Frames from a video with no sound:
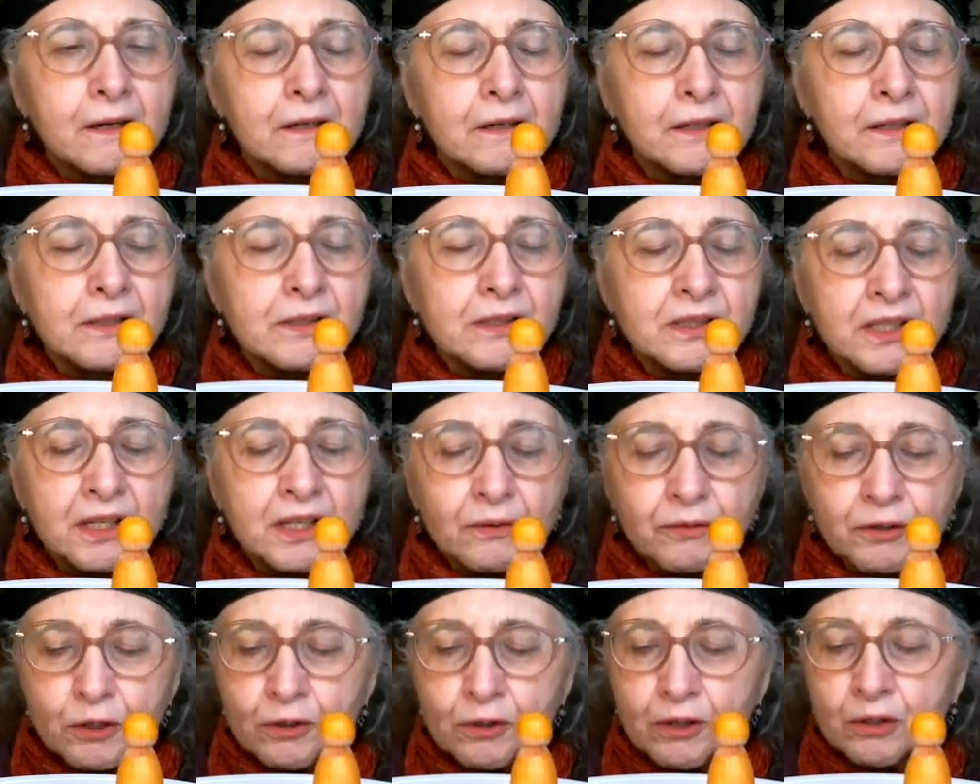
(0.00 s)
And let's see
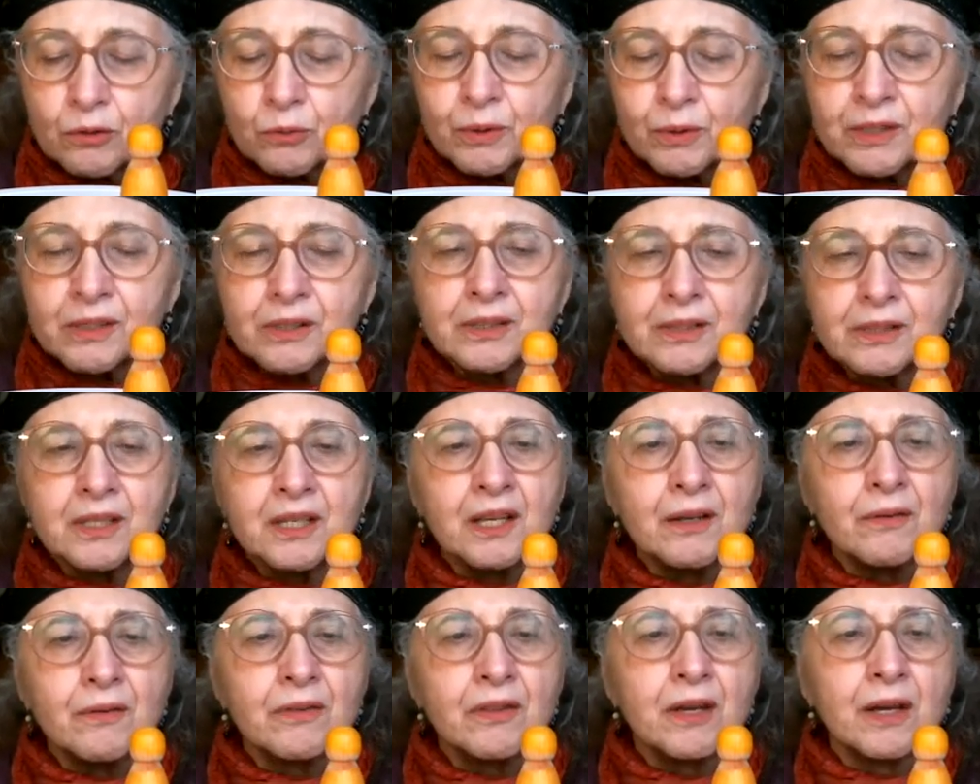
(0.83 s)
if you can
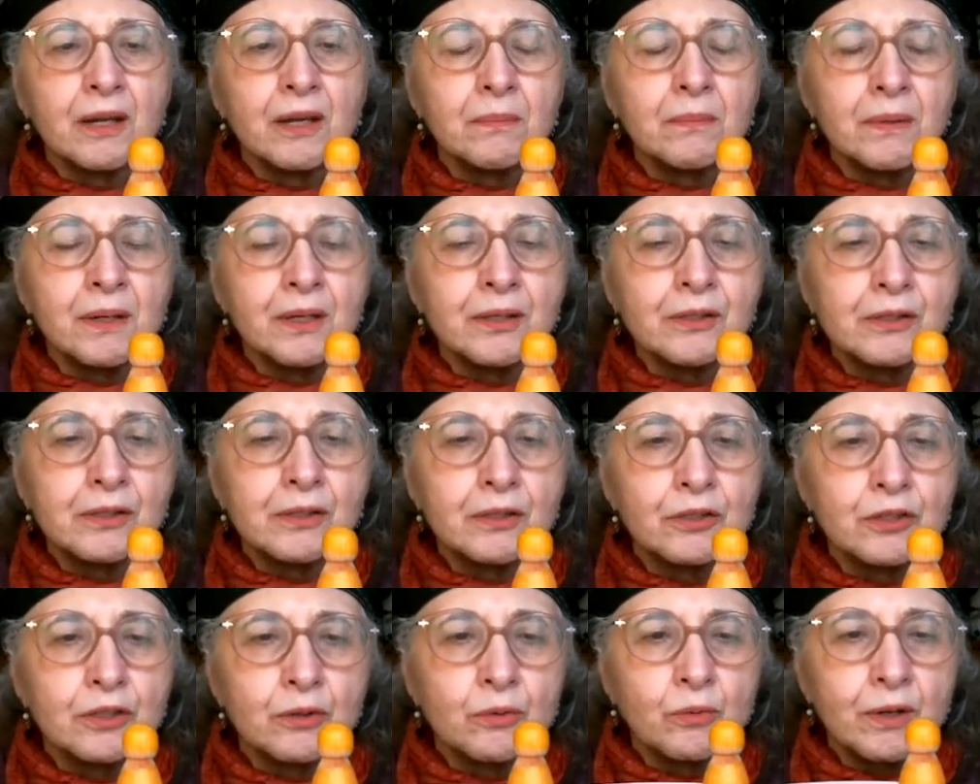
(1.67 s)
receive that
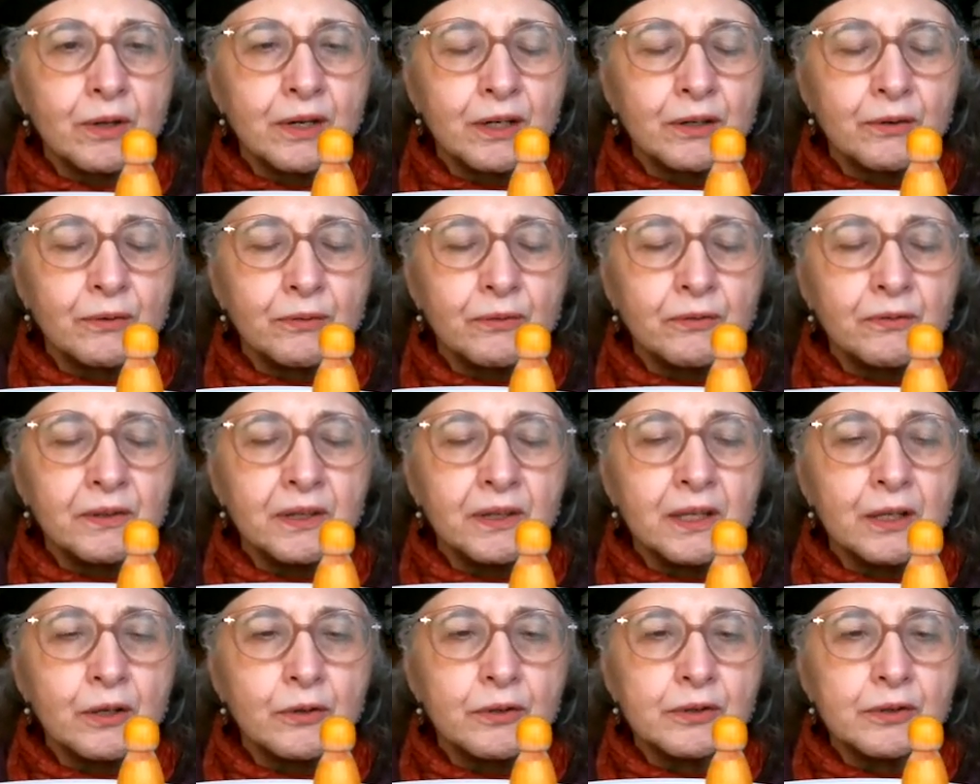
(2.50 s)
message and what it
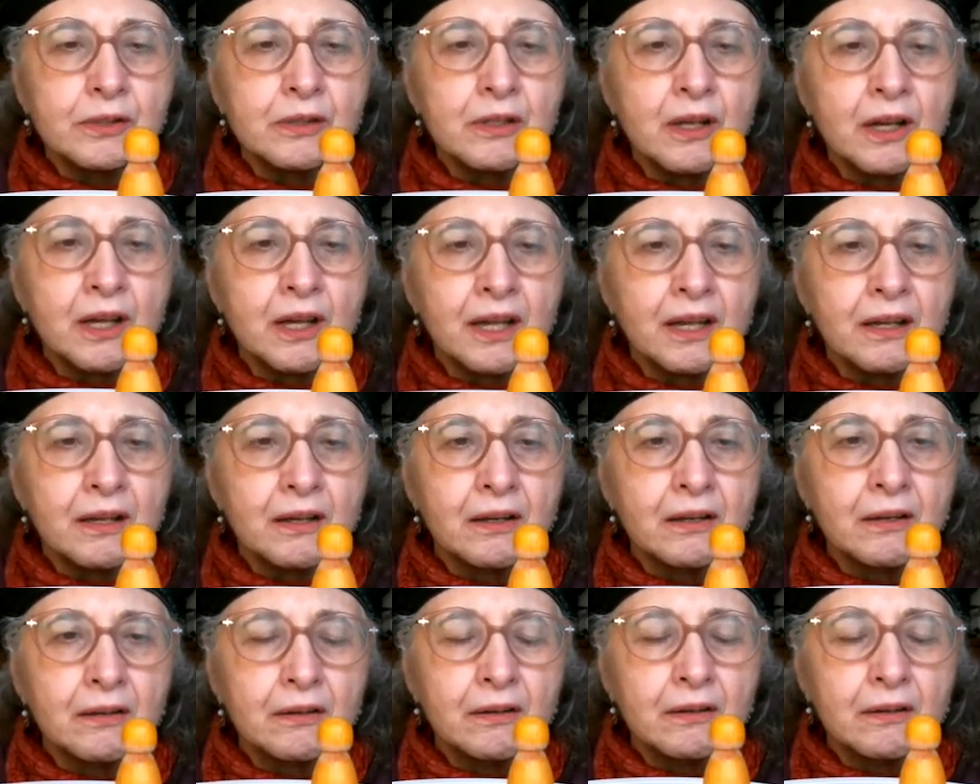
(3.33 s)
feels like